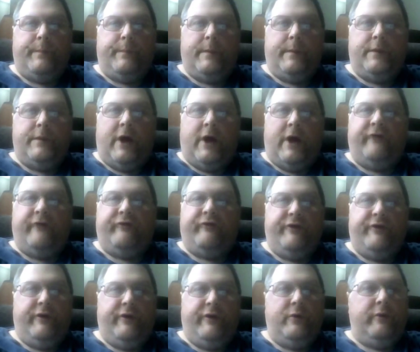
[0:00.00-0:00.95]
Nice
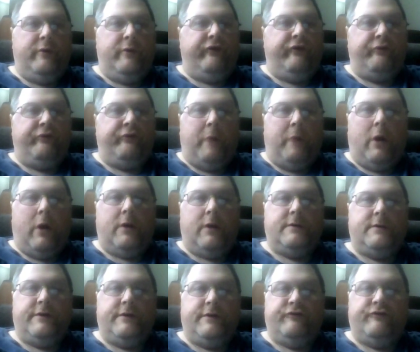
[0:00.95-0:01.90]
and new and
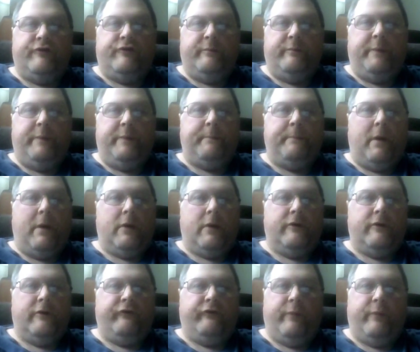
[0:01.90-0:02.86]
smart. You shouldn't be
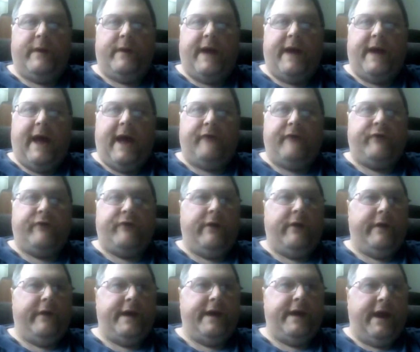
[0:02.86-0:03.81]
partners with a
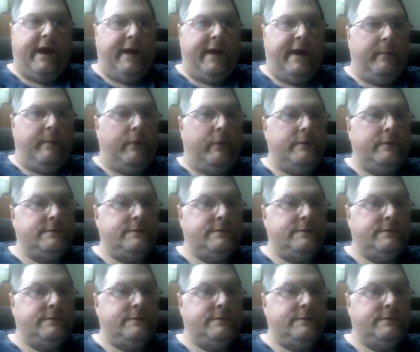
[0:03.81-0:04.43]
gas-killing animal.